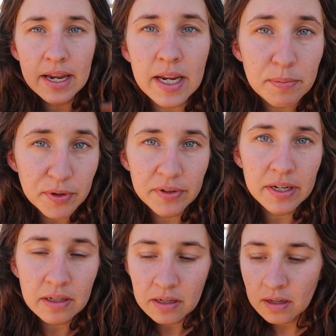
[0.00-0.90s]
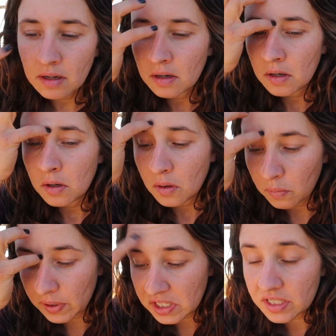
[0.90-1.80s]
any pruning,
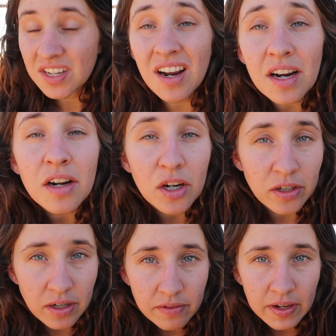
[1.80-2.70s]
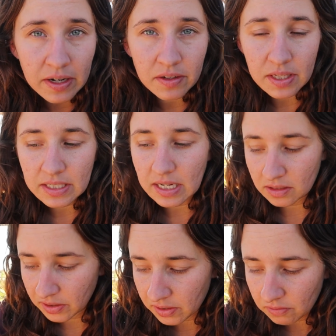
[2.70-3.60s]
which is not unheard of here in the
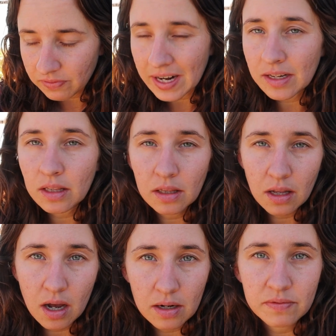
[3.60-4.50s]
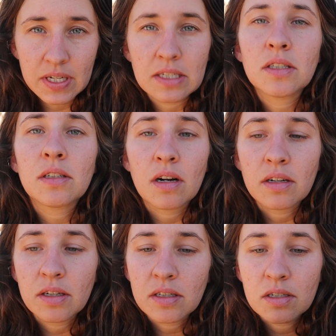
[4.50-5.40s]
desert. You'll find a lot of desert
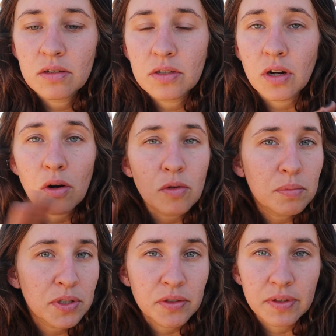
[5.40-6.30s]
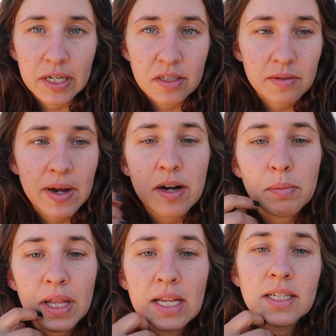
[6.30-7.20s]
gardeners don't prune their tomato
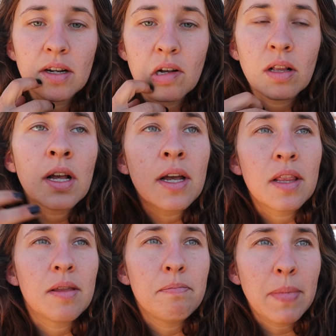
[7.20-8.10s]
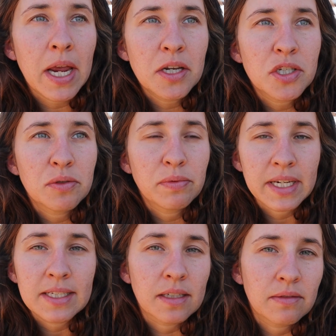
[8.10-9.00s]
plants at all. The major
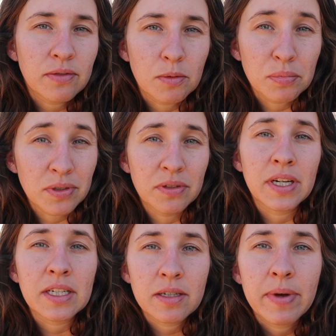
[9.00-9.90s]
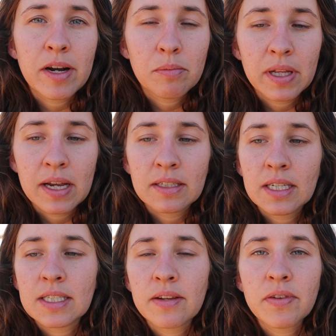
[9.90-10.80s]
reason for pruning tomato
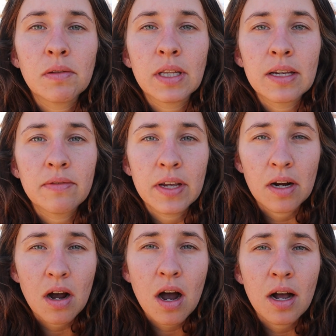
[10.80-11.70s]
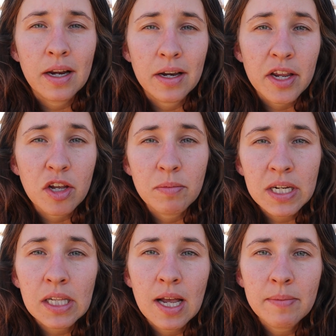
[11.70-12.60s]
plants is if you live in a hot and
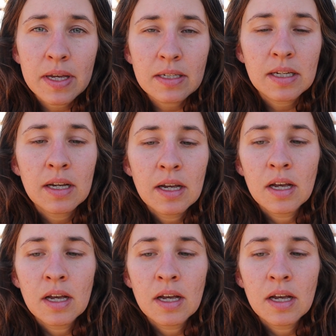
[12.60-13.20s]
humid climate.